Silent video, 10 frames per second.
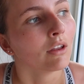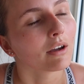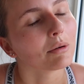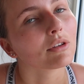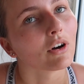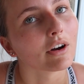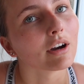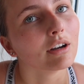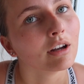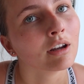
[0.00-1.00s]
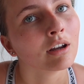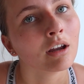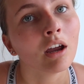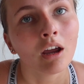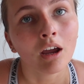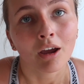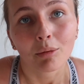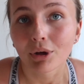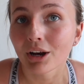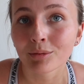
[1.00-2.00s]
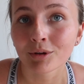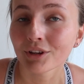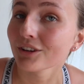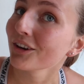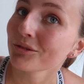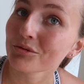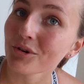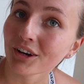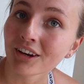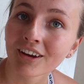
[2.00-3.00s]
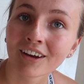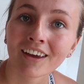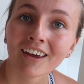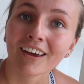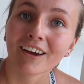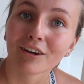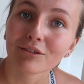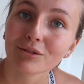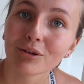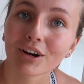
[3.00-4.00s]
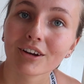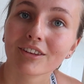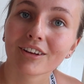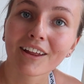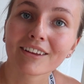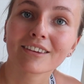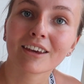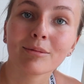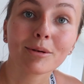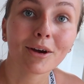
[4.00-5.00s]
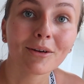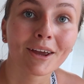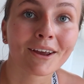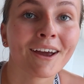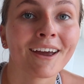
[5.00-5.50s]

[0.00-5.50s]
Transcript: That was hard, but I'm only done 1 of 4, so let's keep going.